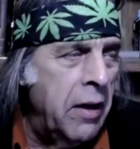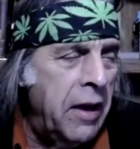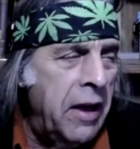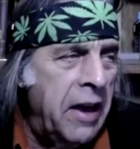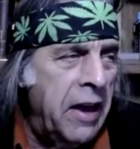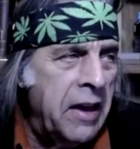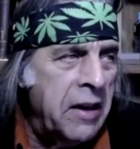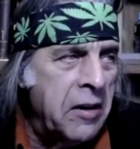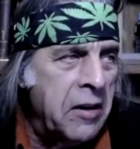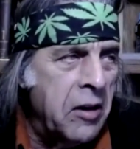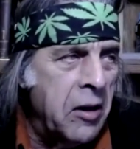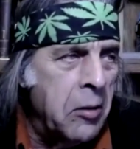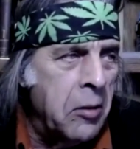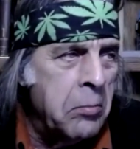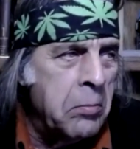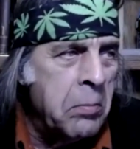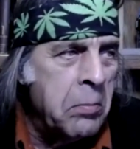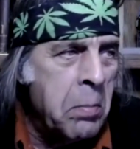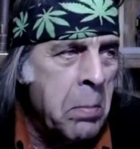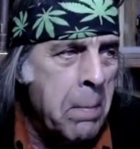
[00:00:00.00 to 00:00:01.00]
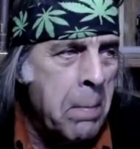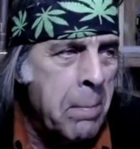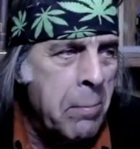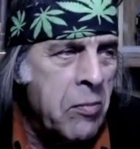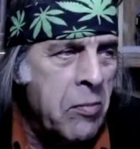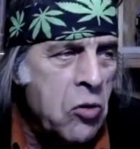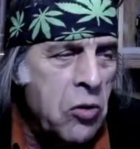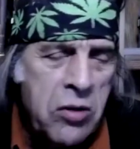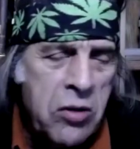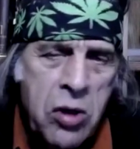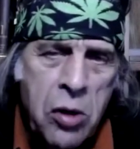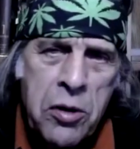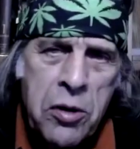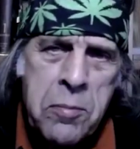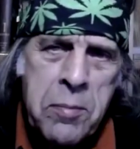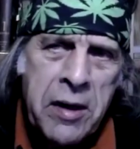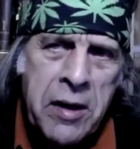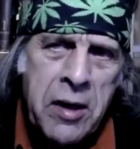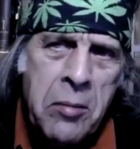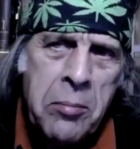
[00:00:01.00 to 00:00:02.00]
And um, so that's always
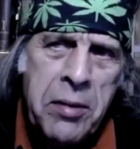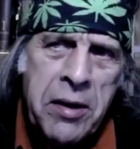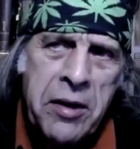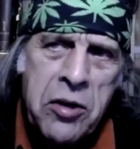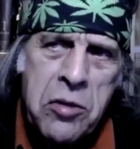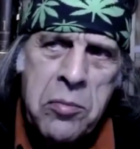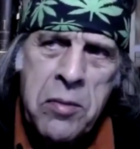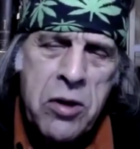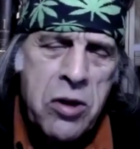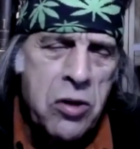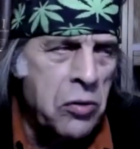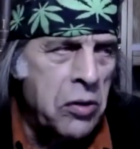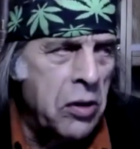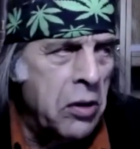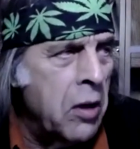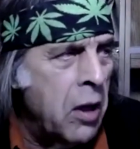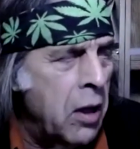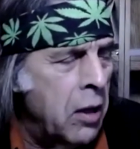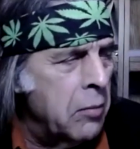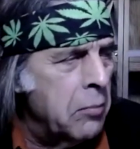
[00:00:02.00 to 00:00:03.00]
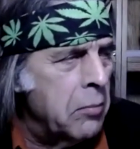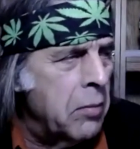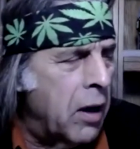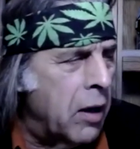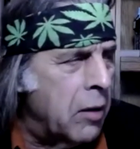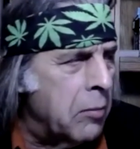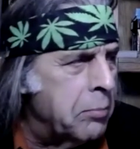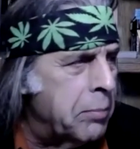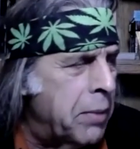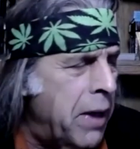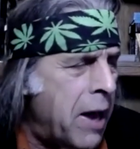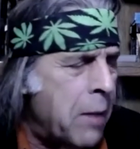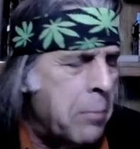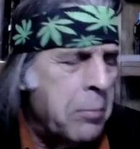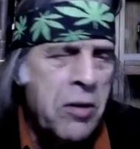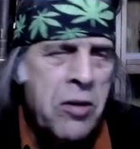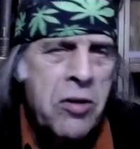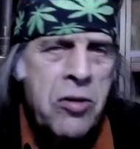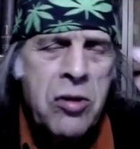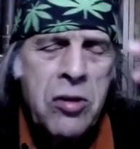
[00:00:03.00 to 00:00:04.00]
been the biggest mystery. Um,
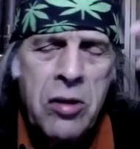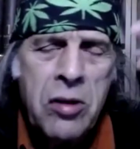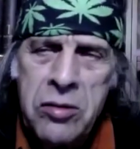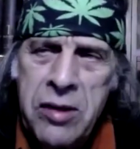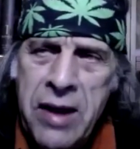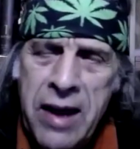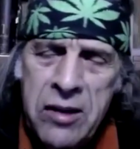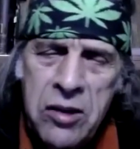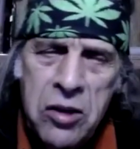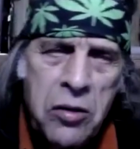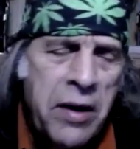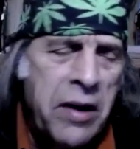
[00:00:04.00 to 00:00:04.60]
Papus, uh, Dr.